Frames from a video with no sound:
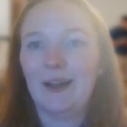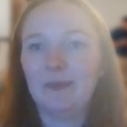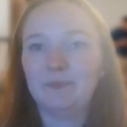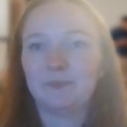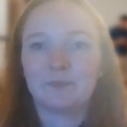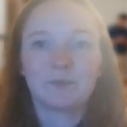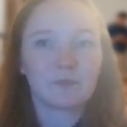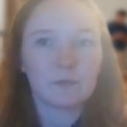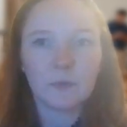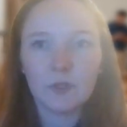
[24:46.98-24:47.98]
Um,
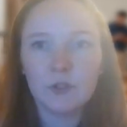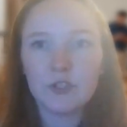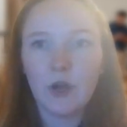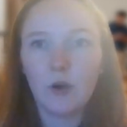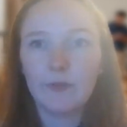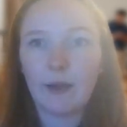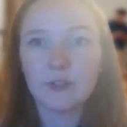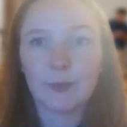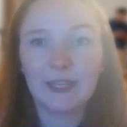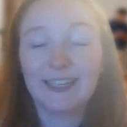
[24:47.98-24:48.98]
so that
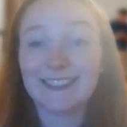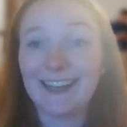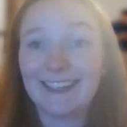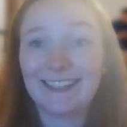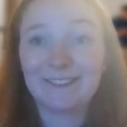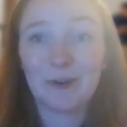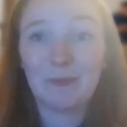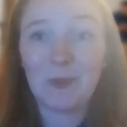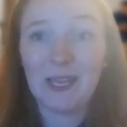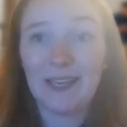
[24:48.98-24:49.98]
was really exciting for
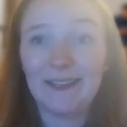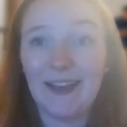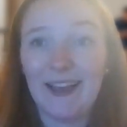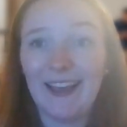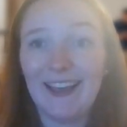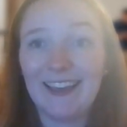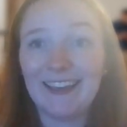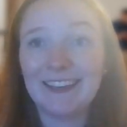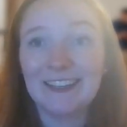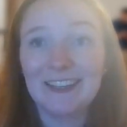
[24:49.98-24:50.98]
me.
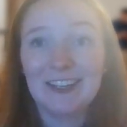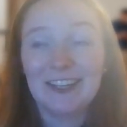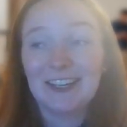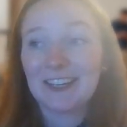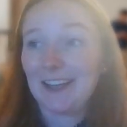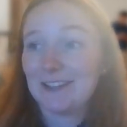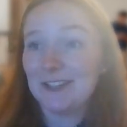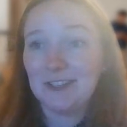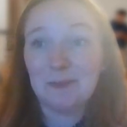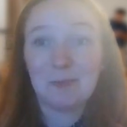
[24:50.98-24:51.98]
I got to
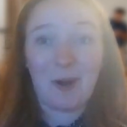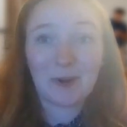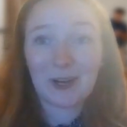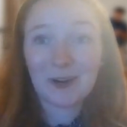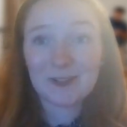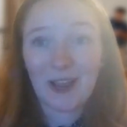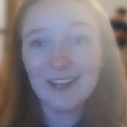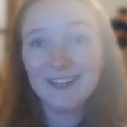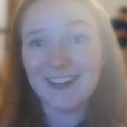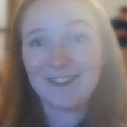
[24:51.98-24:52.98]
do primary care
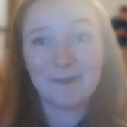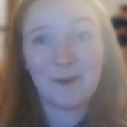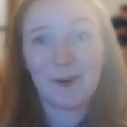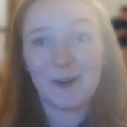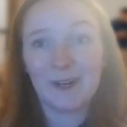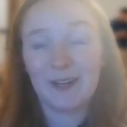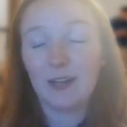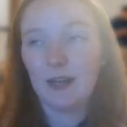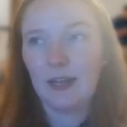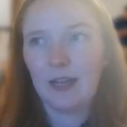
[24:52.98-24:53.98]
strategy for
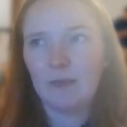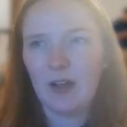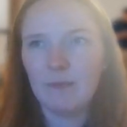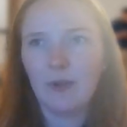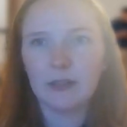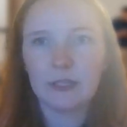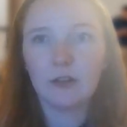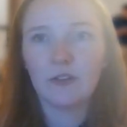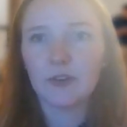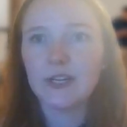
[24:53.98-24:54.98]
a
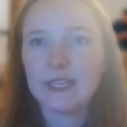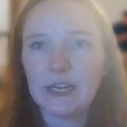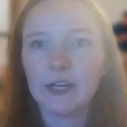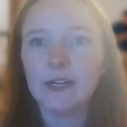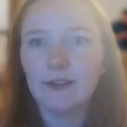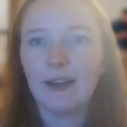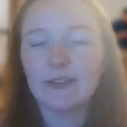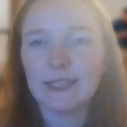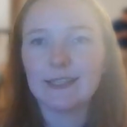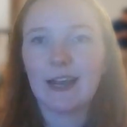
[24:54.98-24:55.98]
little over a year. I
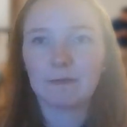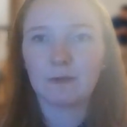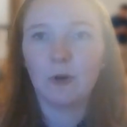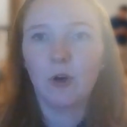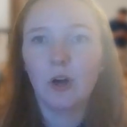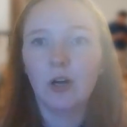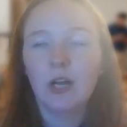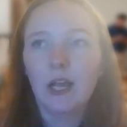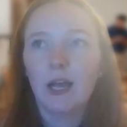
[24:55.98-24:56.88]
was in that role.